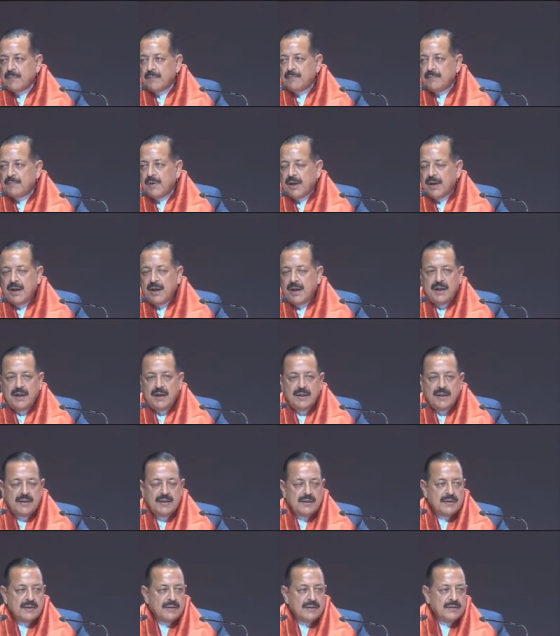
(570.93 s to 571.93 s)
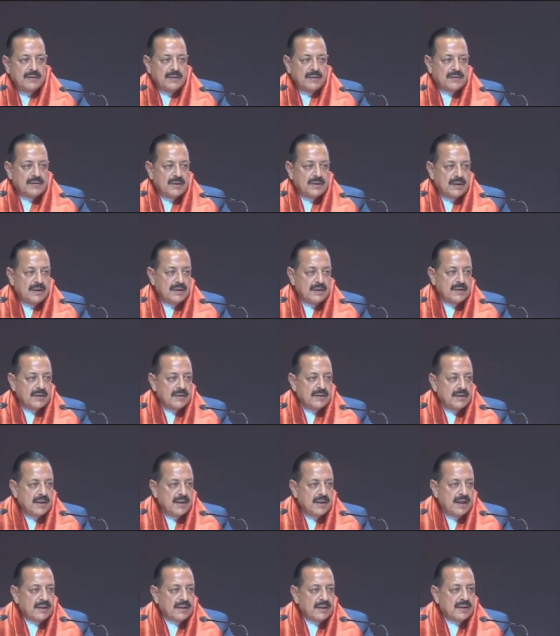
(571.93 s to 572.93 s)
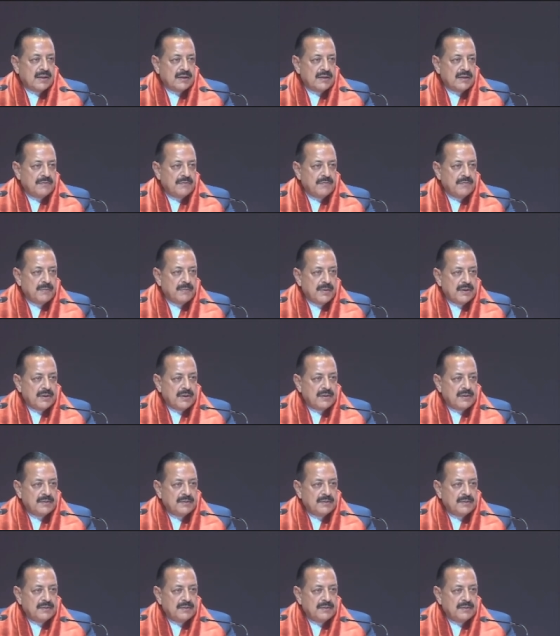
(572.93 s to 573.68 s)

parade this year at Kartavya Path.